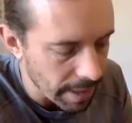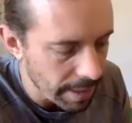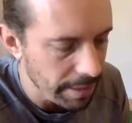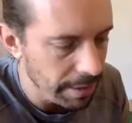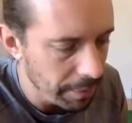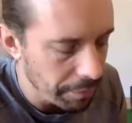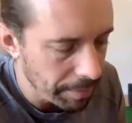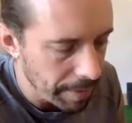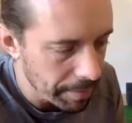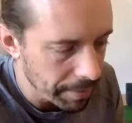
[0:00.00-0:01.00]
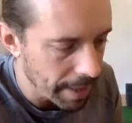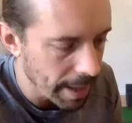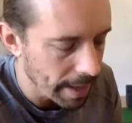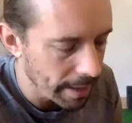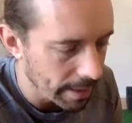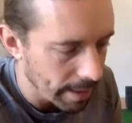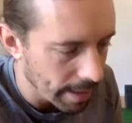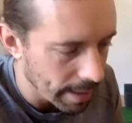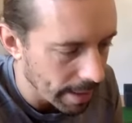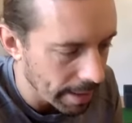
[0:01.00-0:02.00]
And you remember that
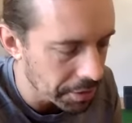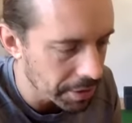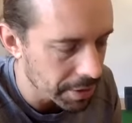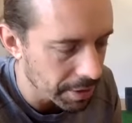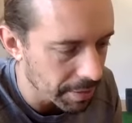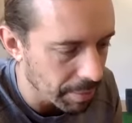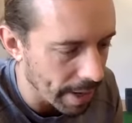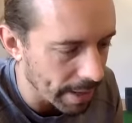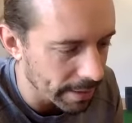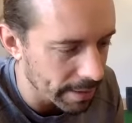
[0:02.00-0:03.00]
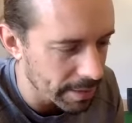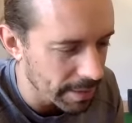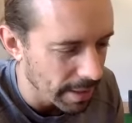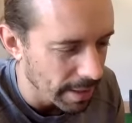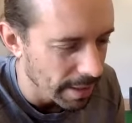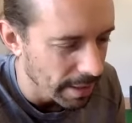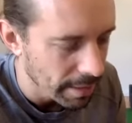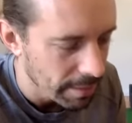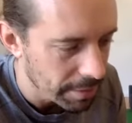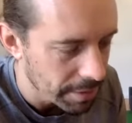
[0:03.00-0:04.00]
as you start to practice,
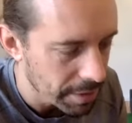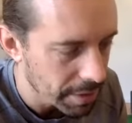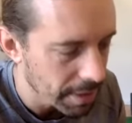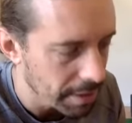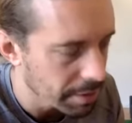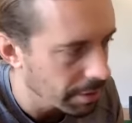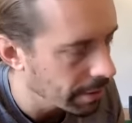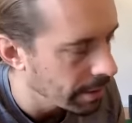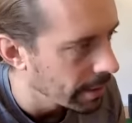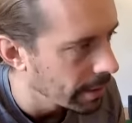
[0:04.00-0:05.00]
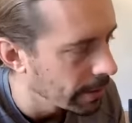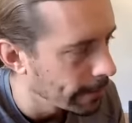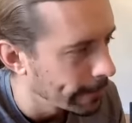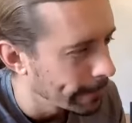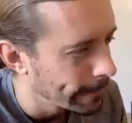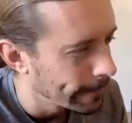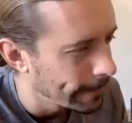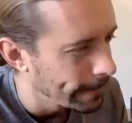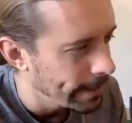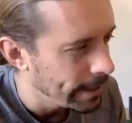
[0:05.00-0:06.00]
just in case
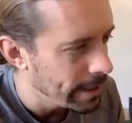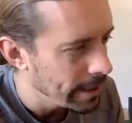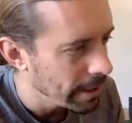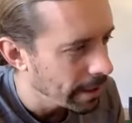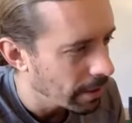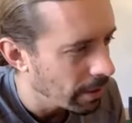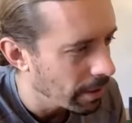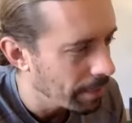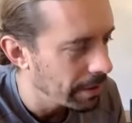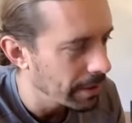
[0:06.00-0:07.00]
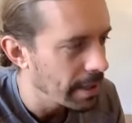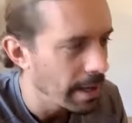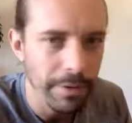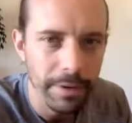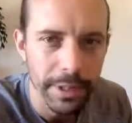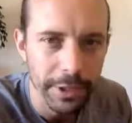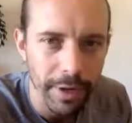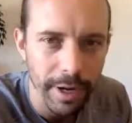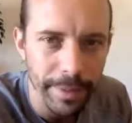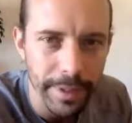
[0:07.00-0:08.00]
it's easy to get caught up in the temporary
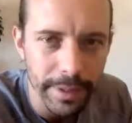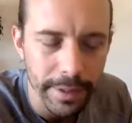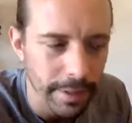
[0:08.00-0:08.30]
drama,